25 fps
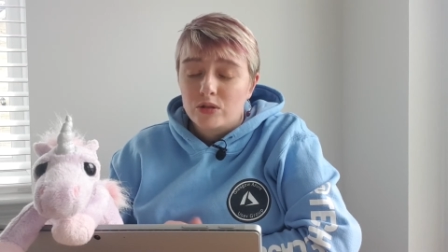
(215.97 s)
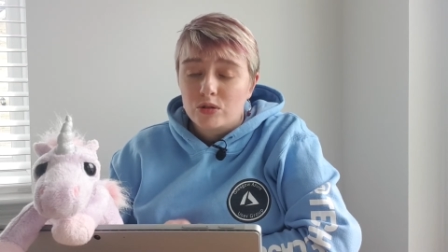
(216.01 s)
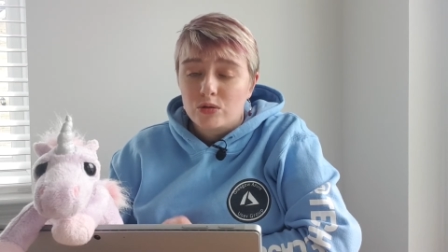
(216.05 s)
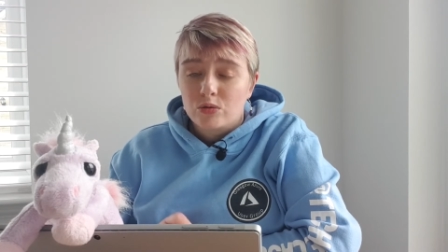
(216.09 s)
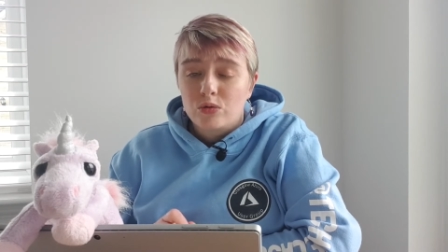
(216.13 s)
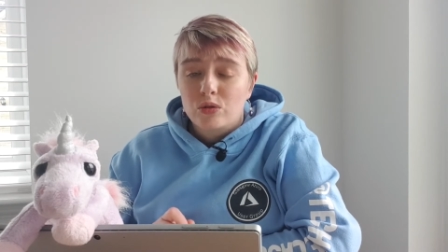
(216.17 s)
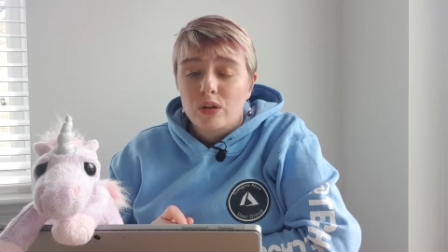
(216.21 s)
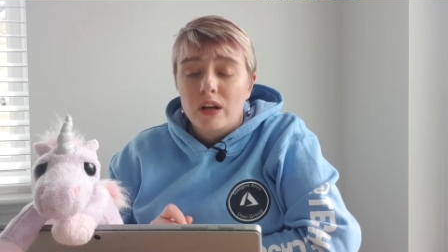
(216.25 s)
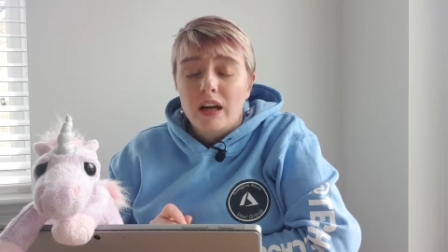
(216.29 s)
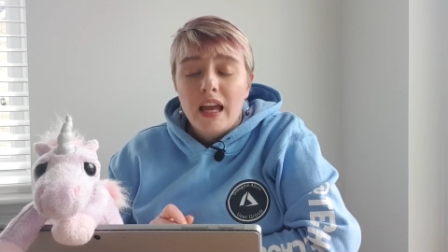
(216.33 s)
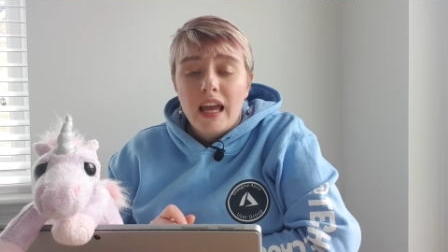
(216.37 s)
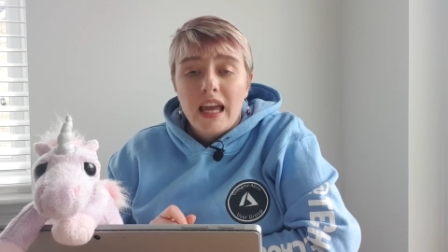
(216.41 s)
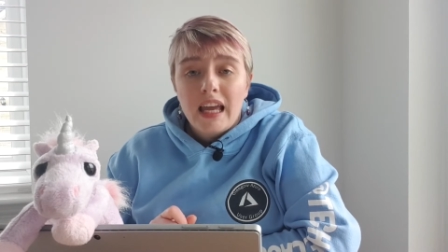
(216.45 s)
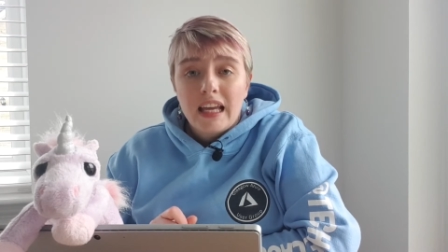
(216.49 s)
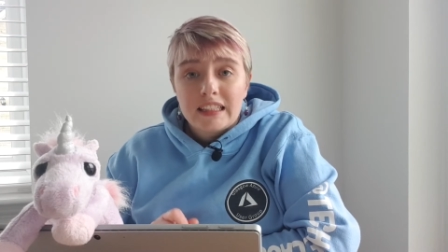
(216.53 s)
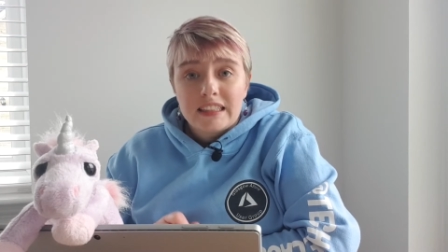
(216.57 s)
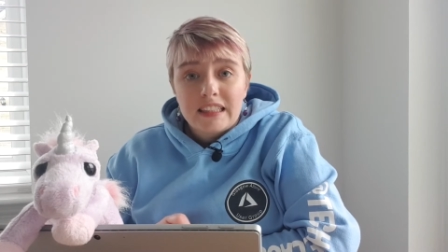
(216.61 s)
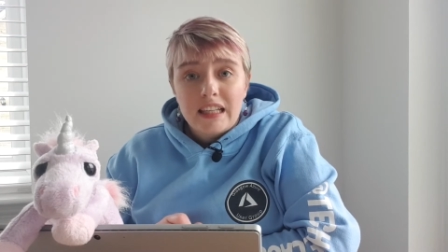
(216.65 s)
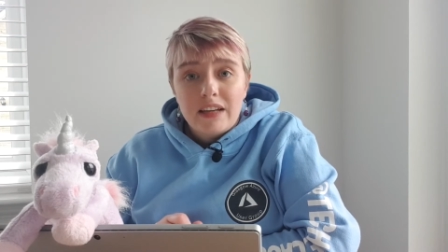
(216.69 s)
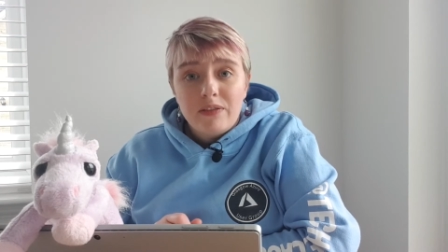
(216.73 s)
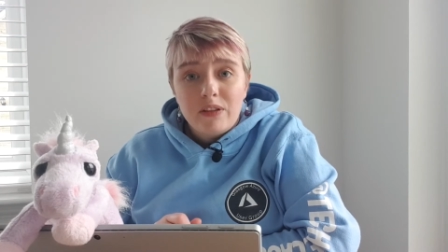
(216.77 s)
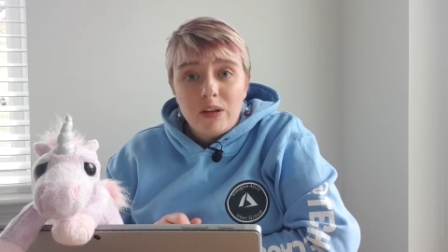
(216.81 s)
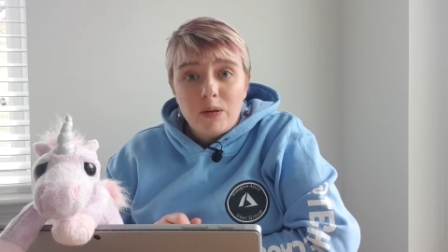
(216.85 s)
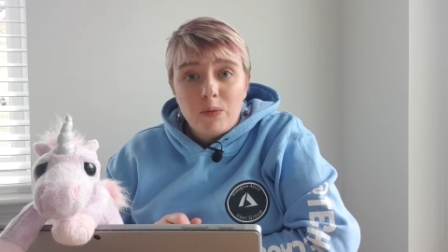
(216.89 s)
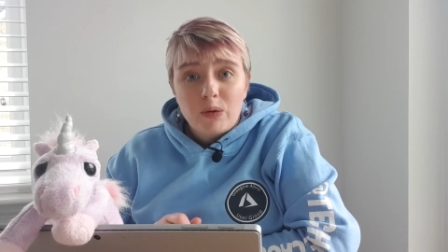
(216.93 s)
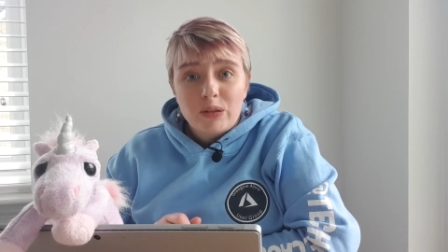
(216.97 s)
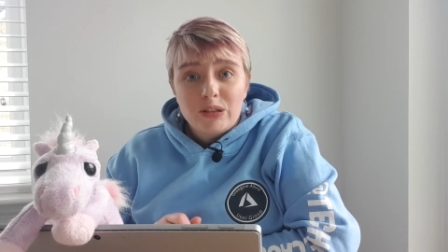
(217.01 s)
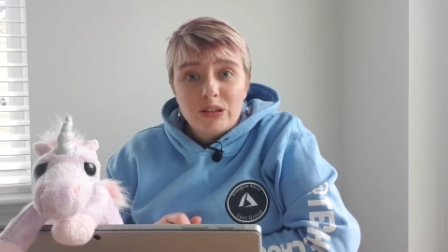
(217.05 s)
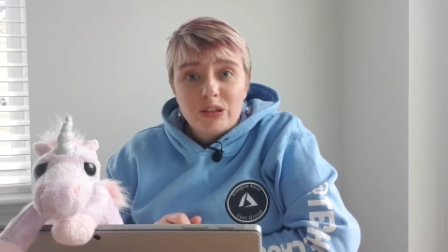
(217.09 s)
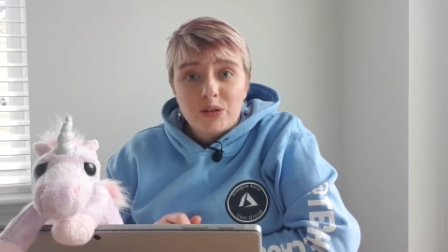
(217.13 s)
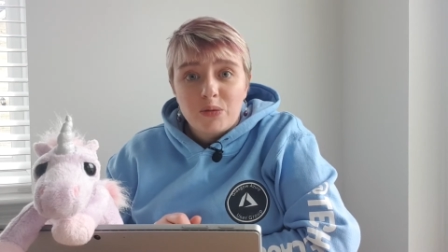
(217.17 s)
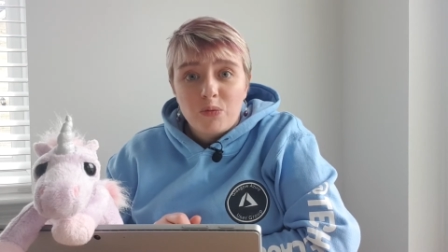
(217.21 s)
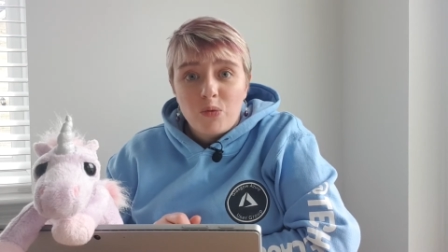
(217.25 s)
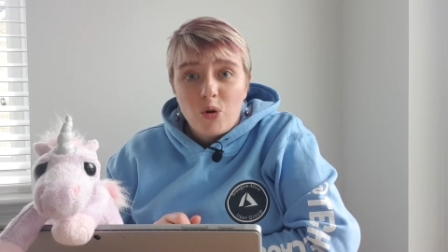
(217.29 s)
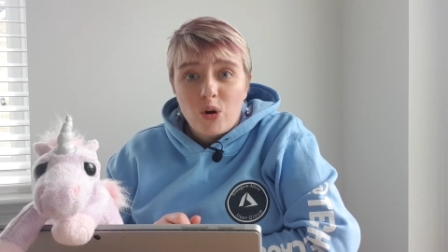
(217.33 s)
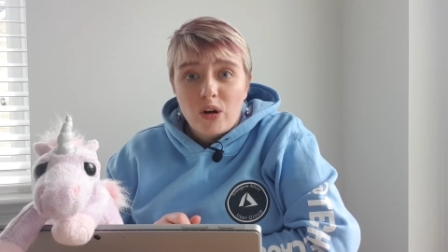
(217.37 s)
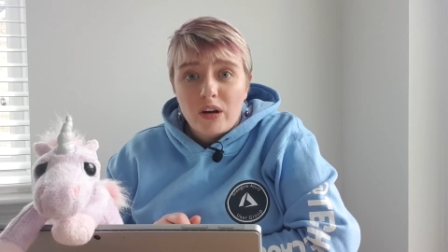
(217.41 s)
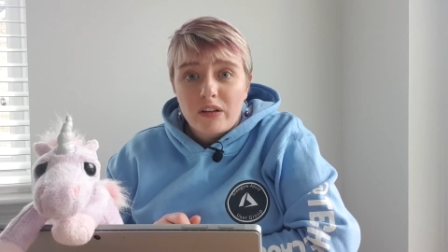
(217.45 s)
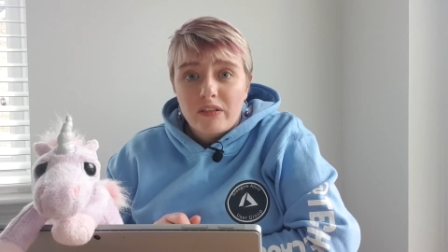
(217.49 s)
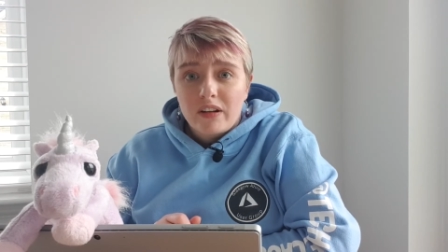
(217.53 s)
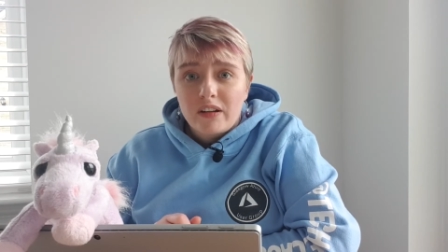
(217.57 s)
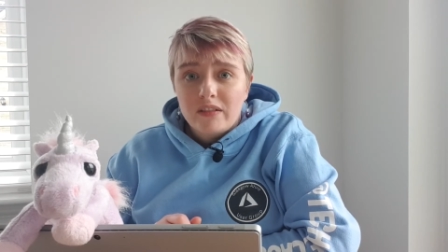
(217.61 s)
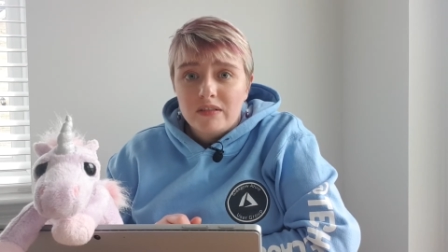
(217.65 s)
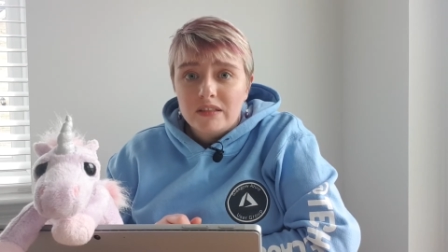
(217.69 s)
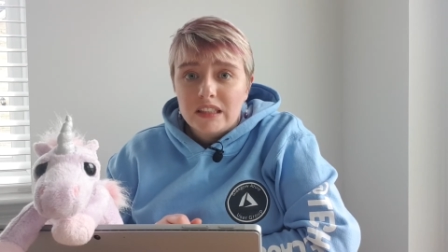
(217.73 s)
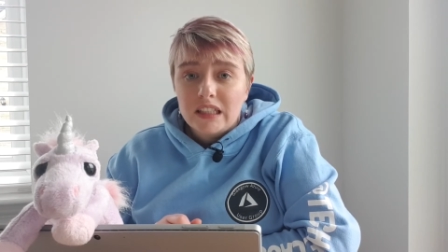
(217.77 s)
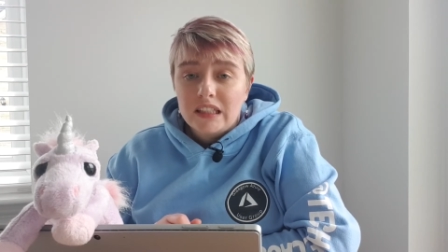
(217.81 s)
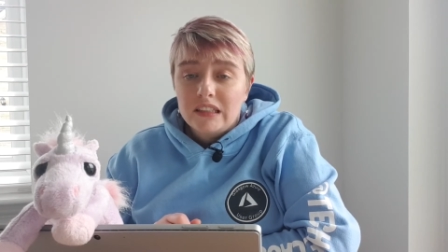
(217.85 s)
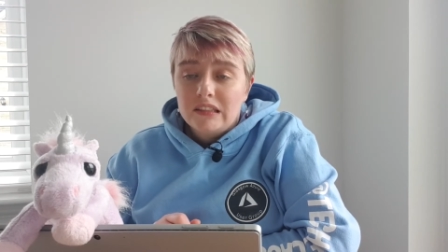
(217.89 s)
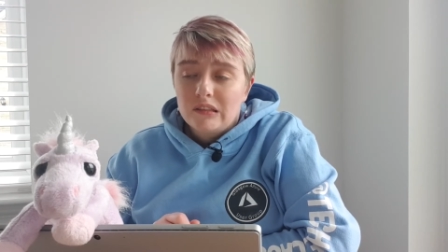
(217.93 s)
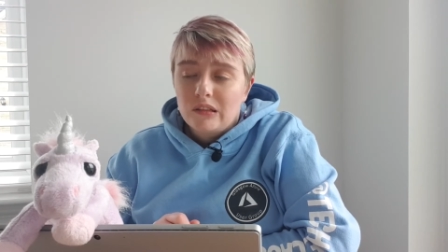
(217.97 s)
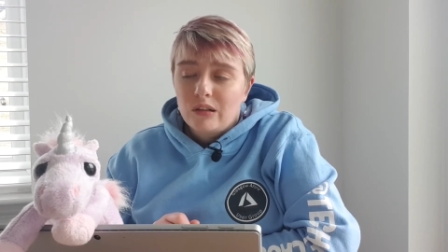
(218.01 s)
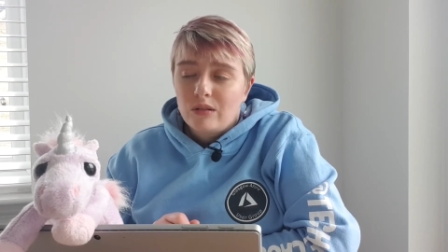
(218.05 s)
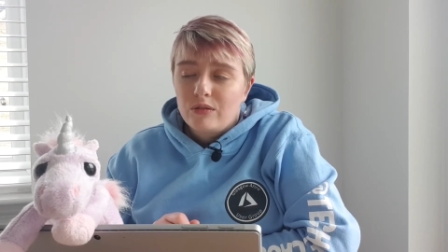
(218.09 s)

So it's definitely one to walk around in,